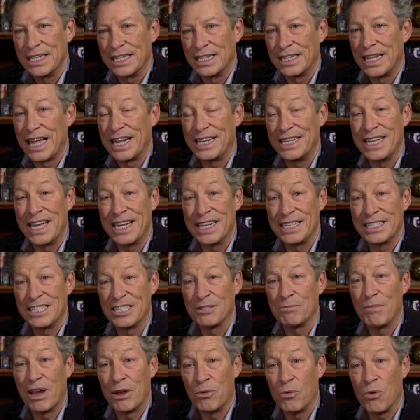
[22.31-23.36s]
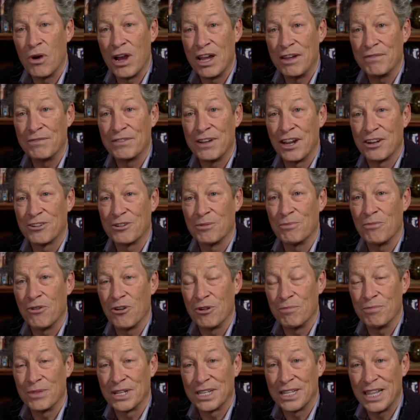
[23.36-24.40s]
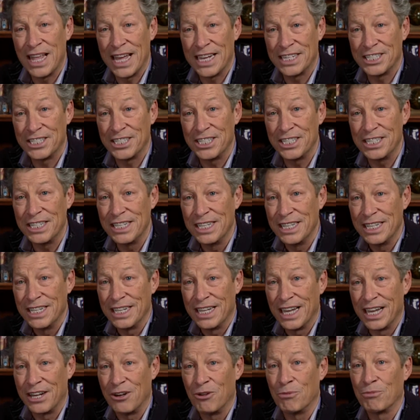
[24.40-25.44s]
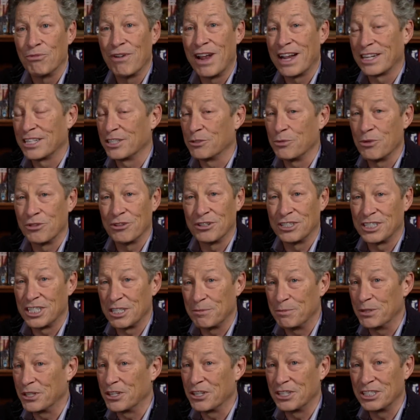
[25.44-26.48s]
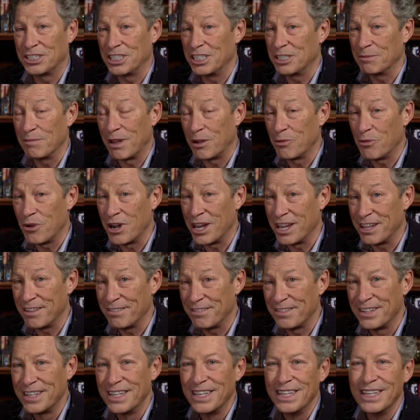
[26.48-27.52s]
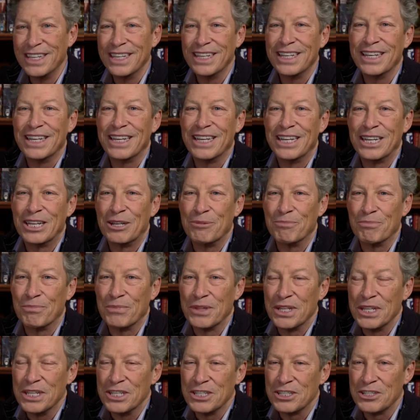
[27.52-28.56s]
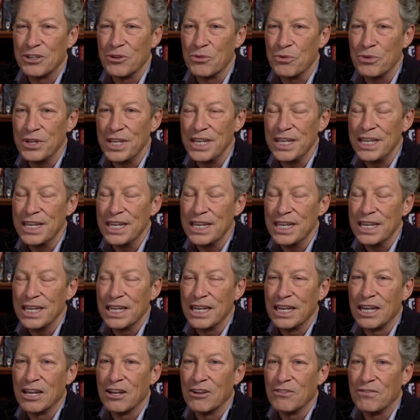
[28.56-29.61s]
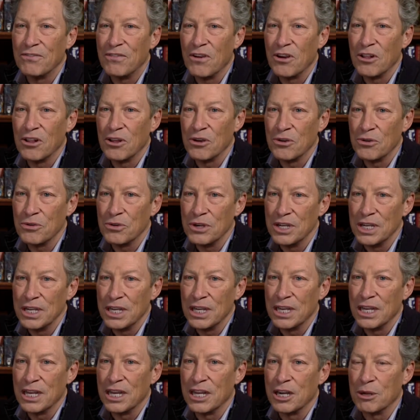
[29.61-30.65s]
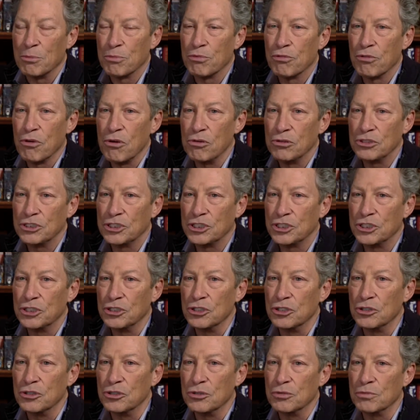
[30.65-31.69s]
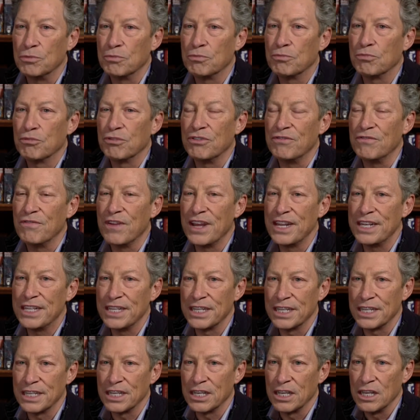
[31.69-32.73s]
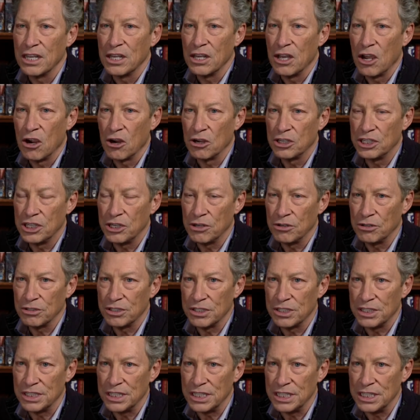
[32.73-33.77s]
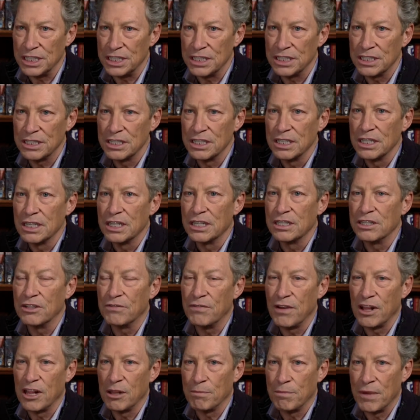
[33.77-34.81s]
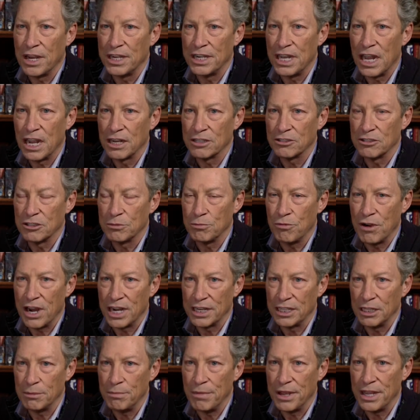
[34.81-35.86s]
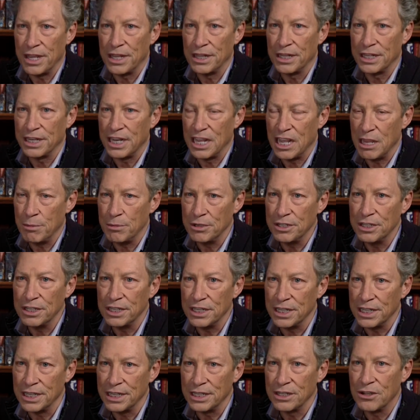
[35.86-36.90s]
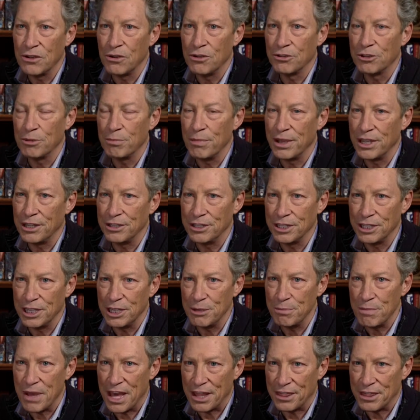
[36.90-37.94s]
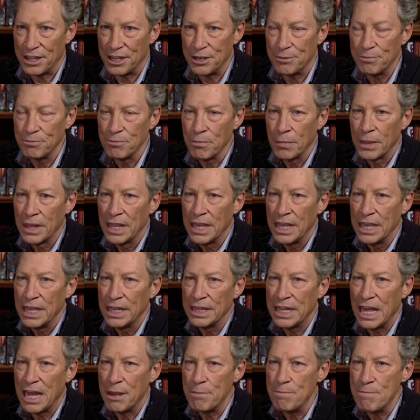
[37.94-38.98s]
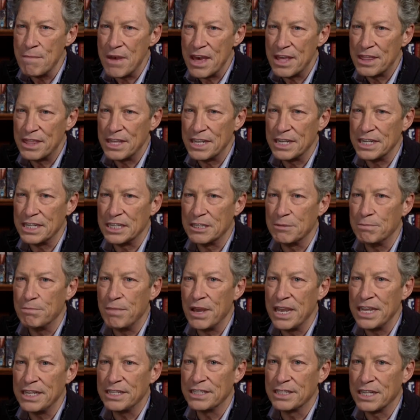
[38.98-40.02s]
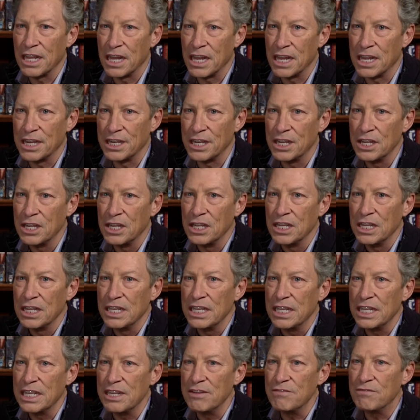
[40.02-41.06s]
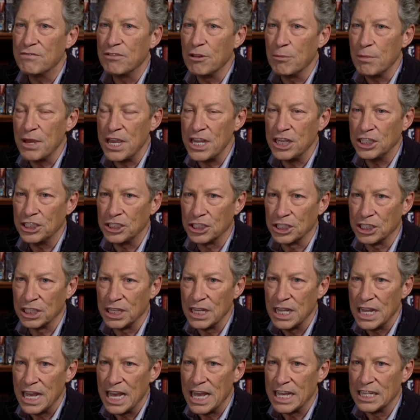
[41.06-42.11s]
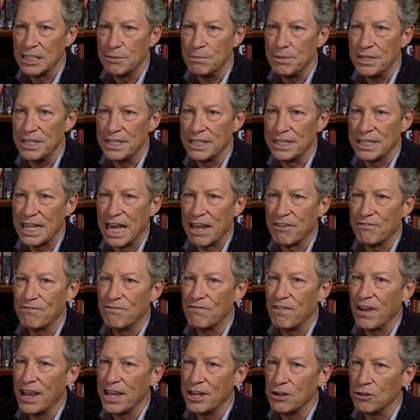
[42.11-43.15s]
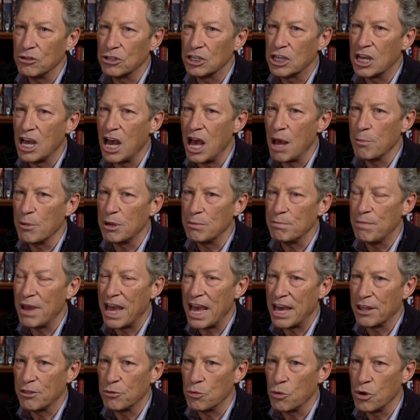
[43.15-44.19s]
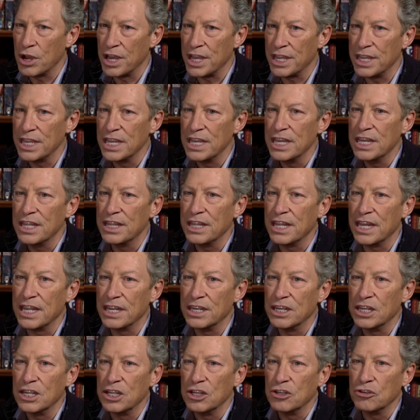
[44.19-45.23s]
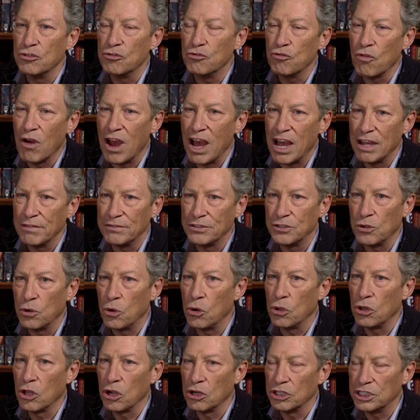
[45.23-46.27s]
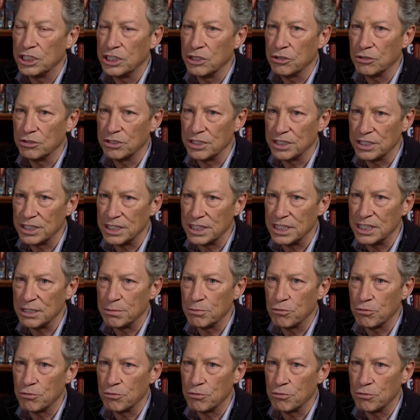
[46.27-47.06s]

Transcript: And that dentist is my wife, Dr. Barb McClatchie. I don't practice with her just because she's my wife. So we follow an approach to preventing arterial disease developed by Drs. Bradley Bale and Amy Deneen called the Bale-Deneen method. And that method is based on inflammation as being that final common pathway that drives the whole arterial disease